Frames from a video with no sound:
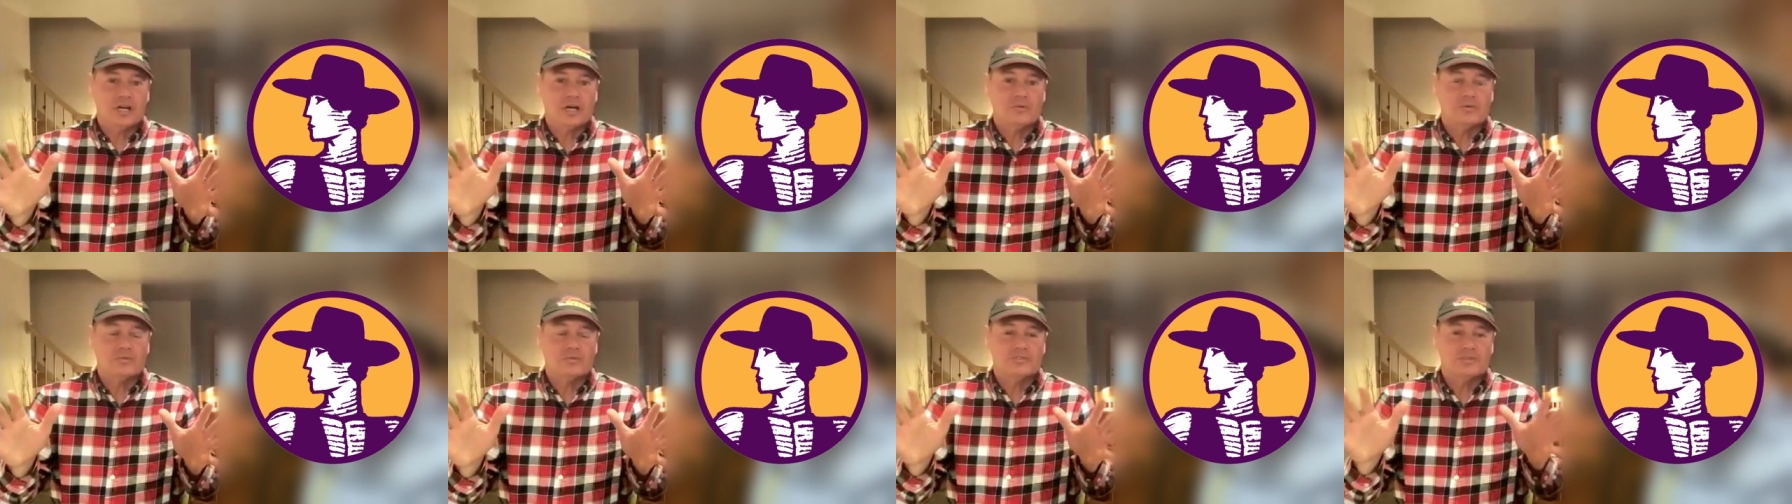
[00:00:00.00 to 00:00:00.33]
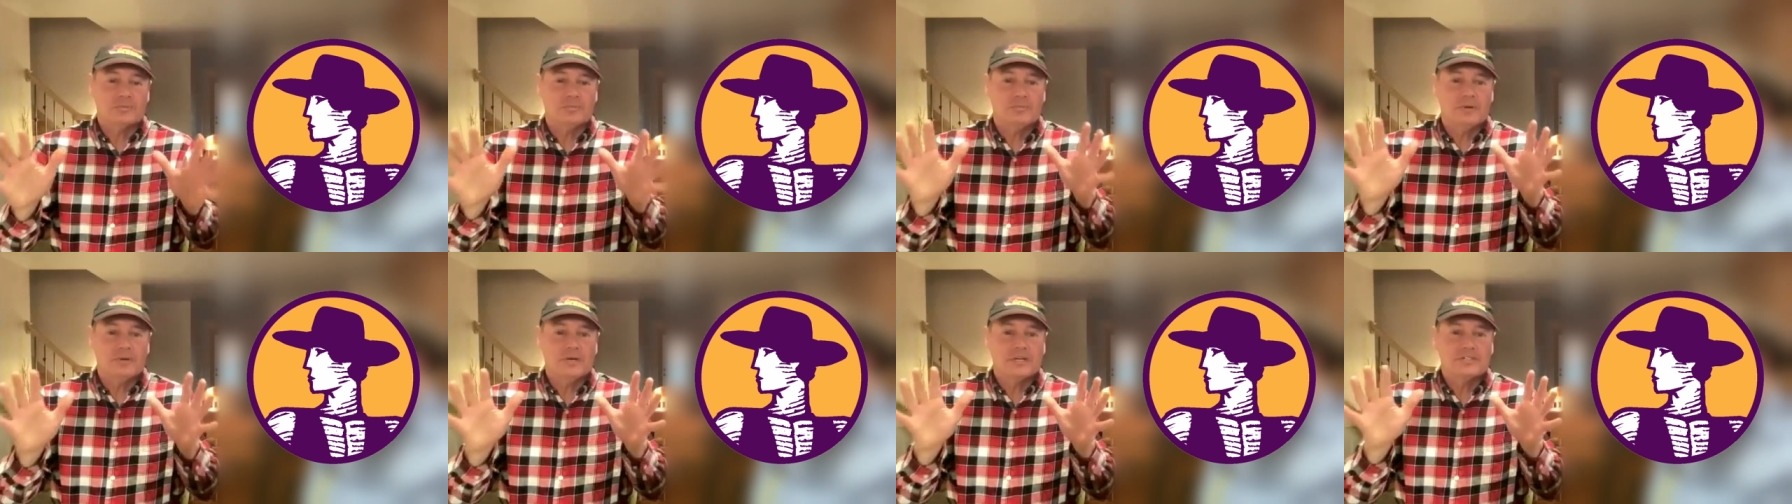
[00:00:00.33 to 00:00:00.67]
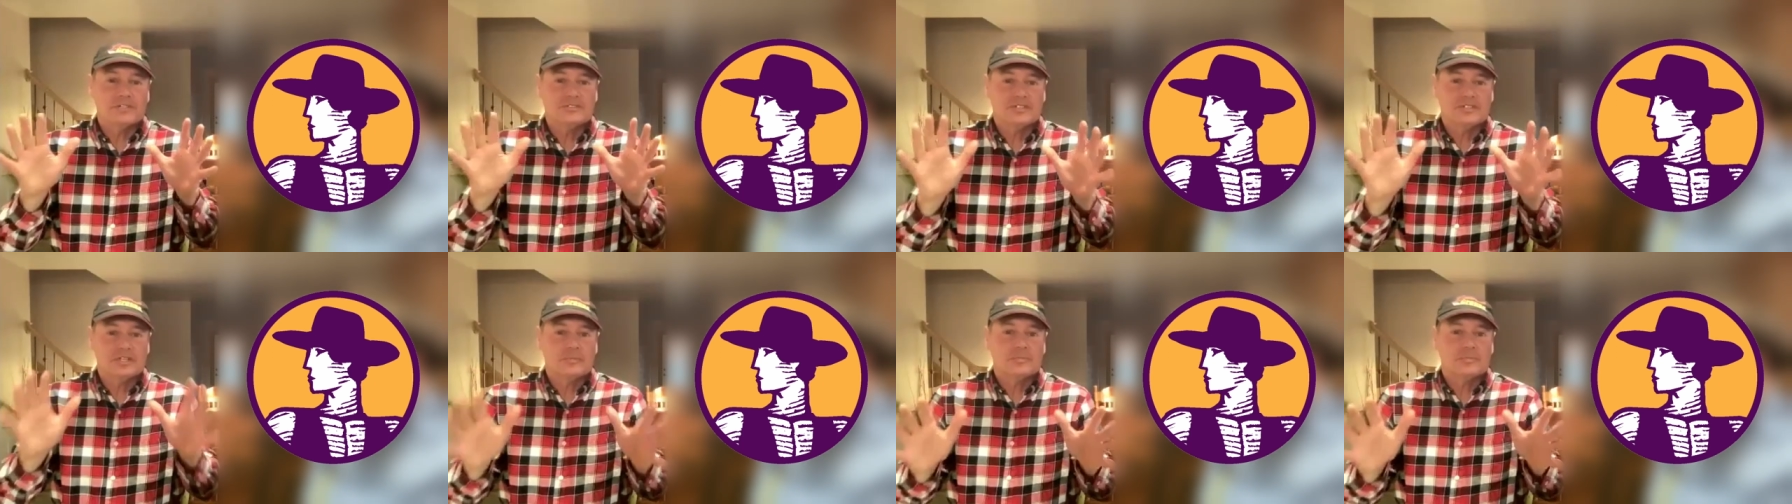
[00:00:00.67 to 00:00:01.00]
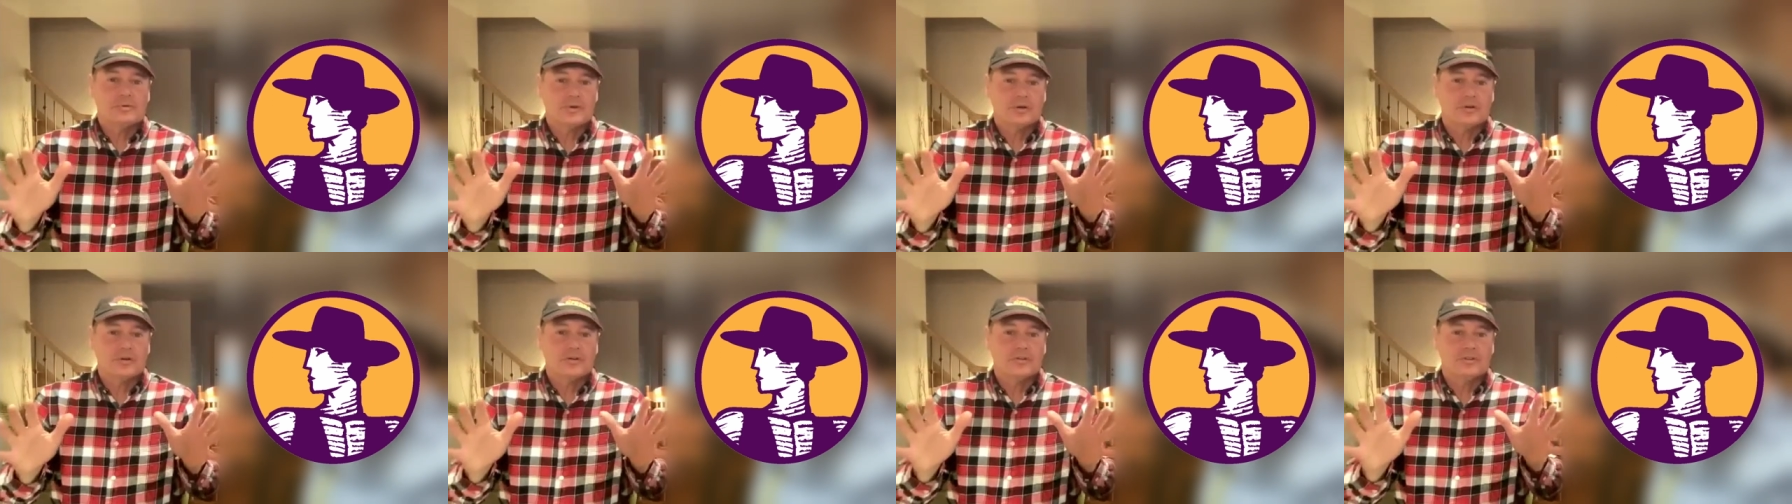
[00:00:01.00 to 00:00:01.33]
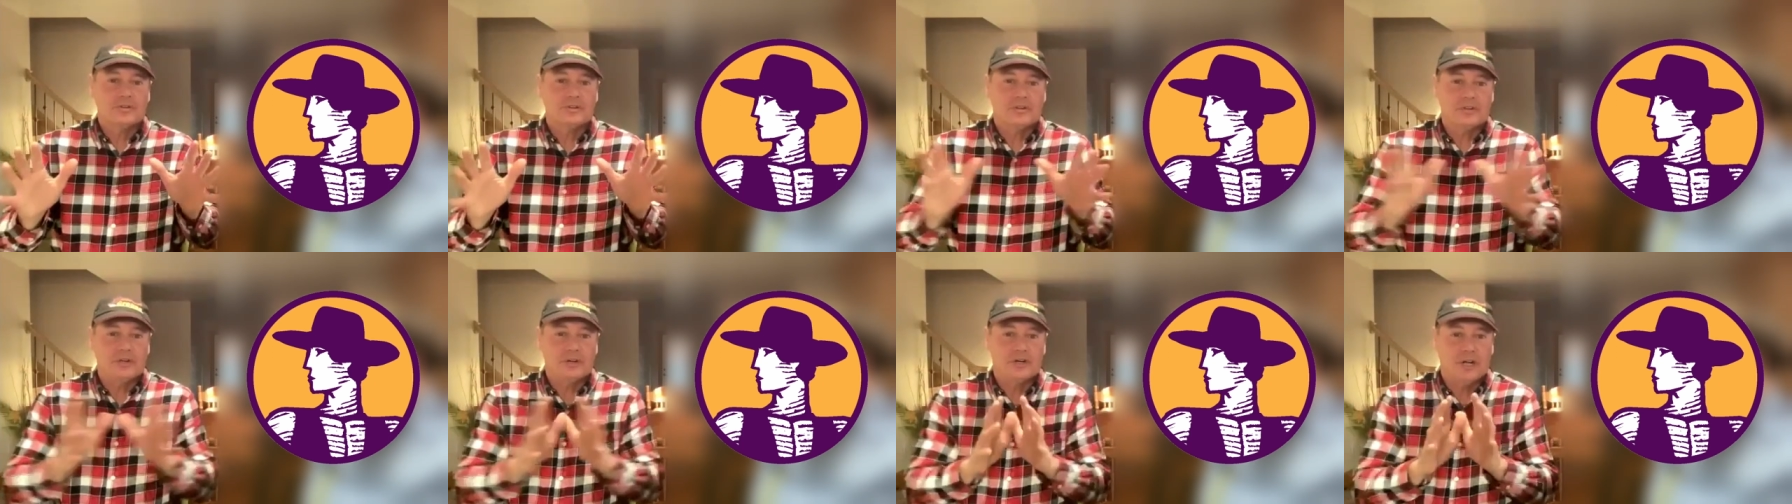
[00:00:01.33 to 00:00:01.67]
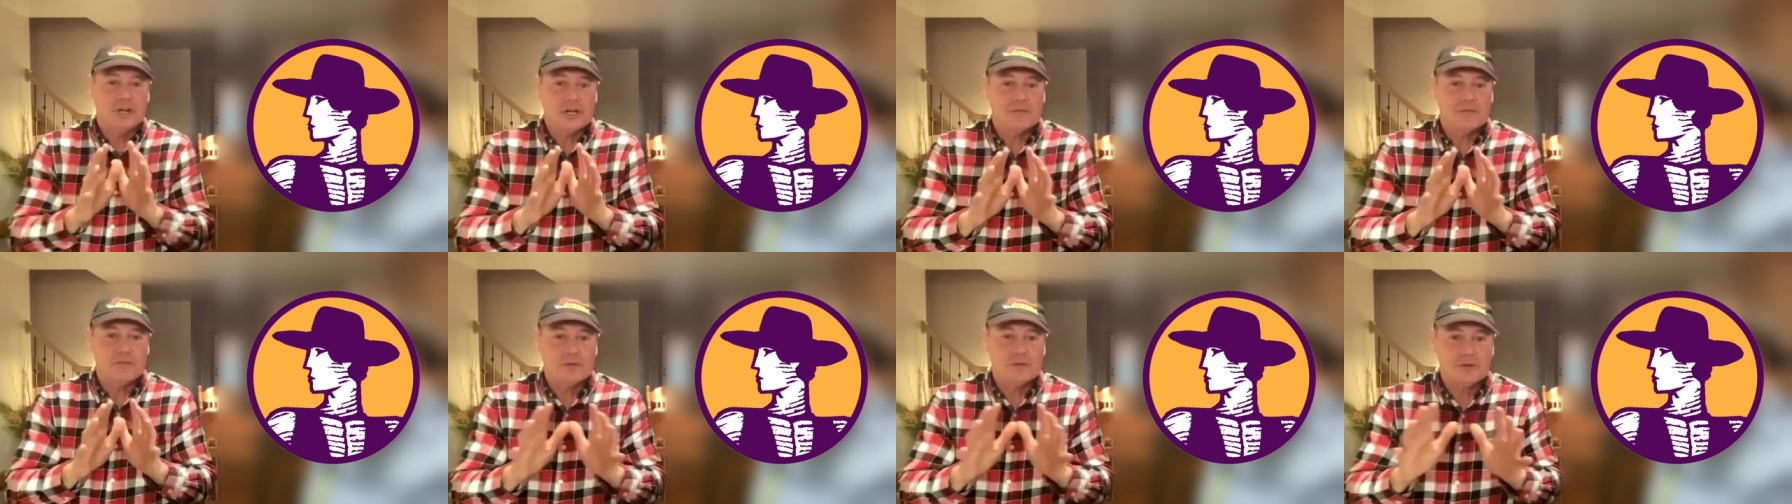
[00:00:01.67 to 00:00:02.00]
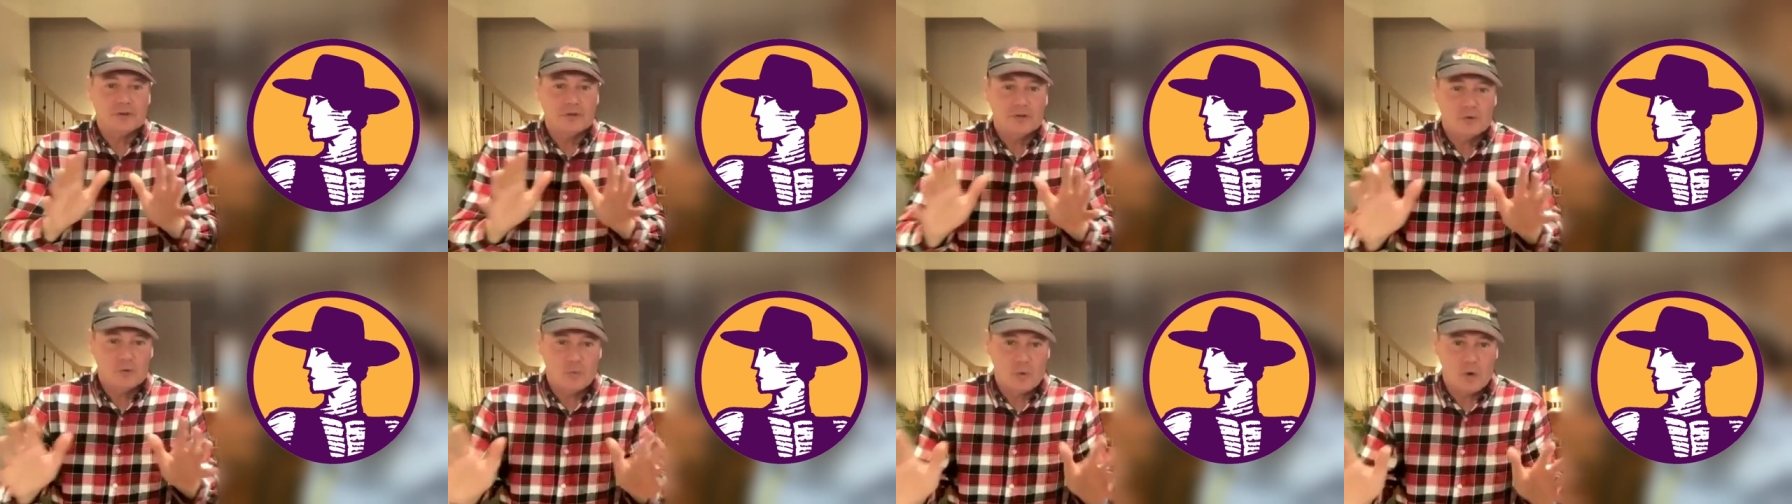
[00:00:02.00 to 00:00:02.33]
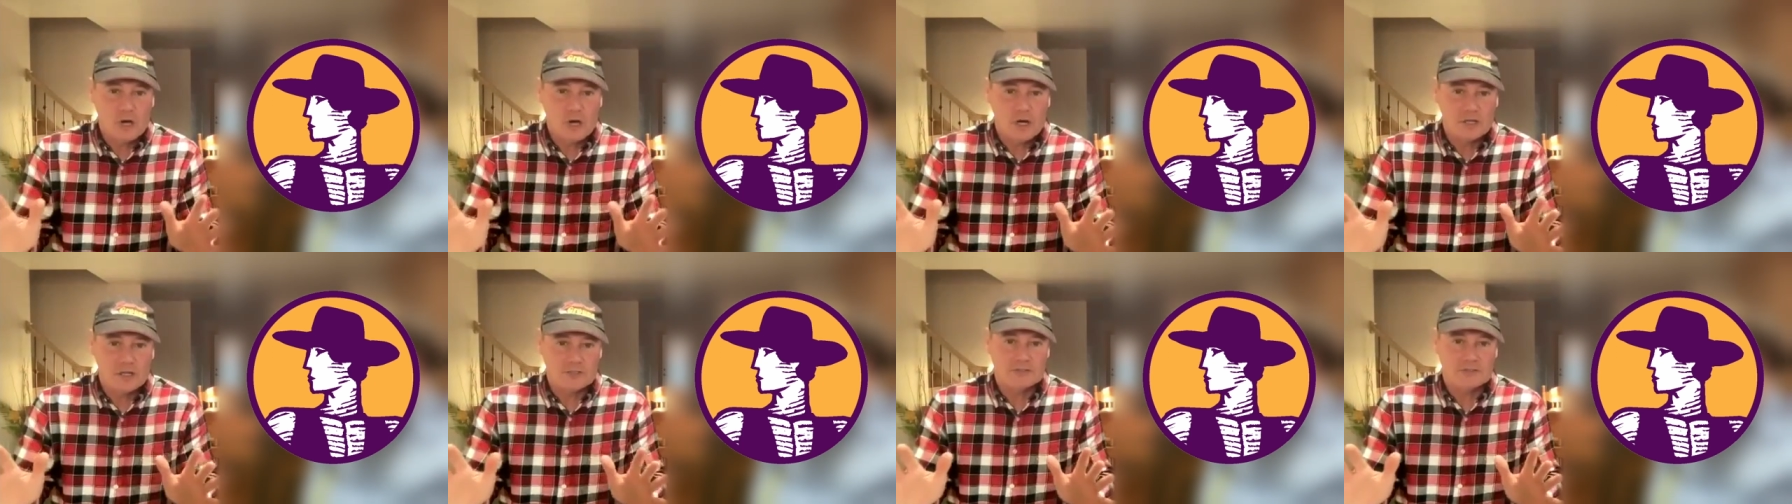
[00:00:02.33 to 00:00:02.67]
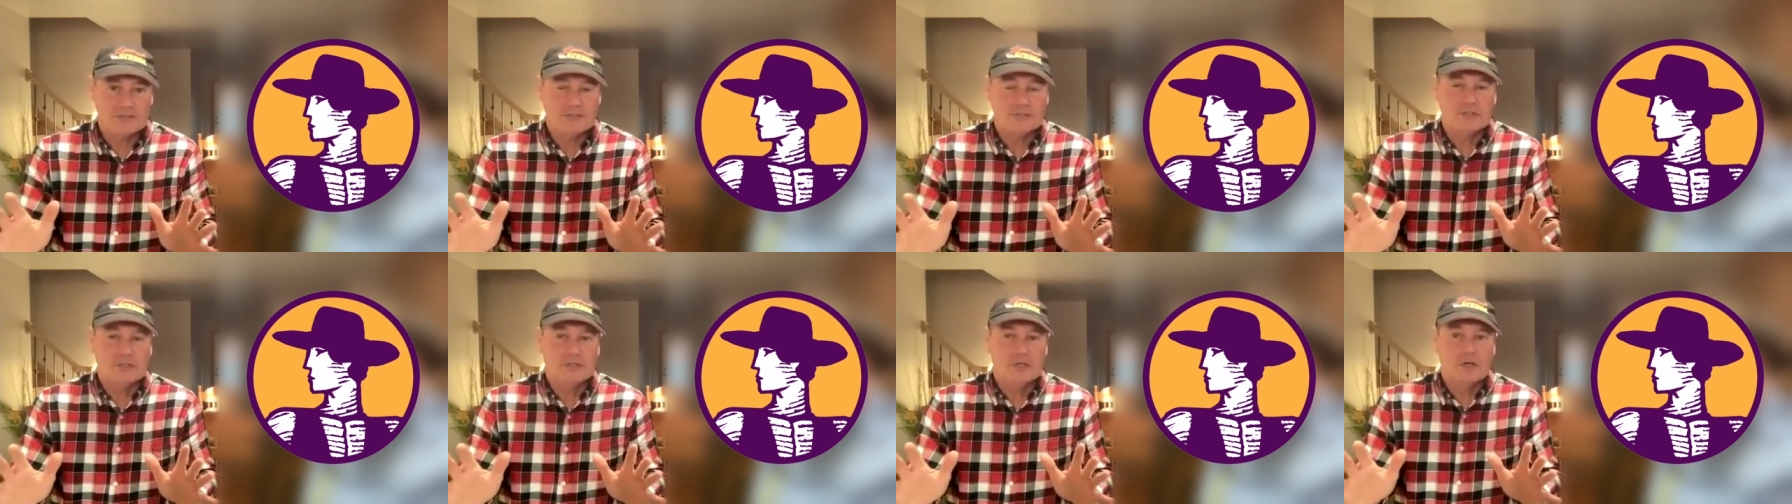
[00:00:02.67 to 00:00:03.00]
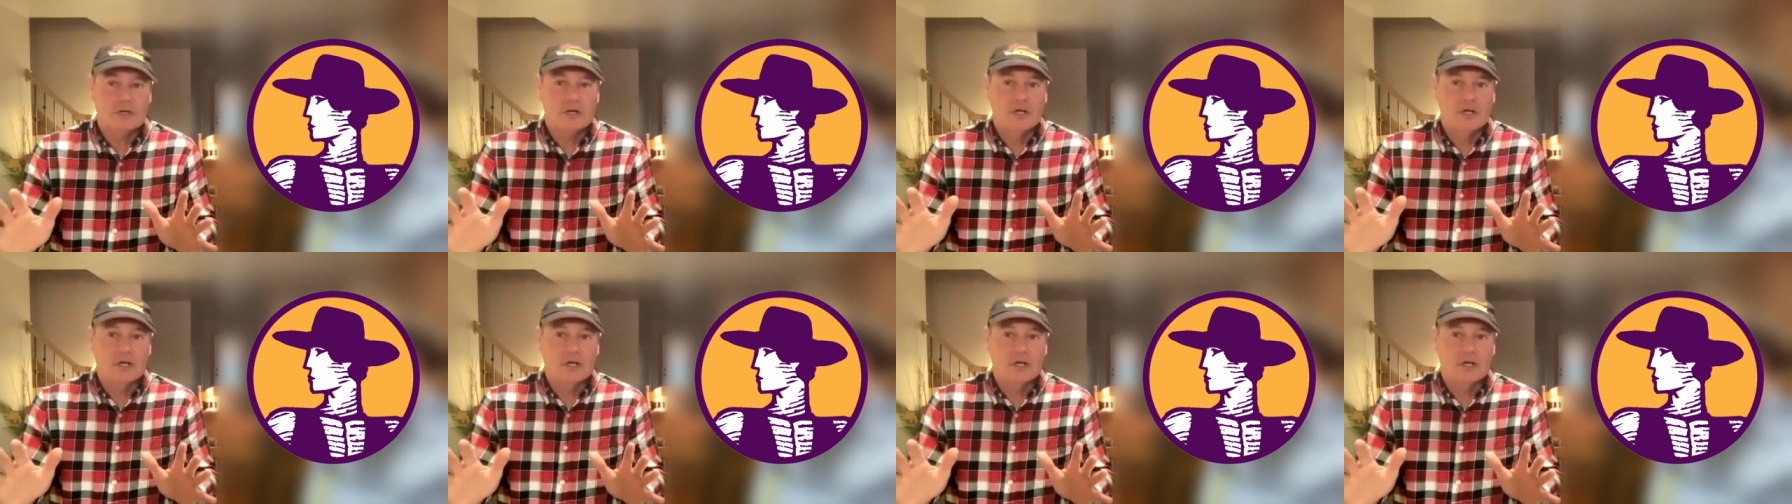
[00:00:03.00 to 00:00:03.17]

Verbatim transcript: I was the biggest hypocrite there ever was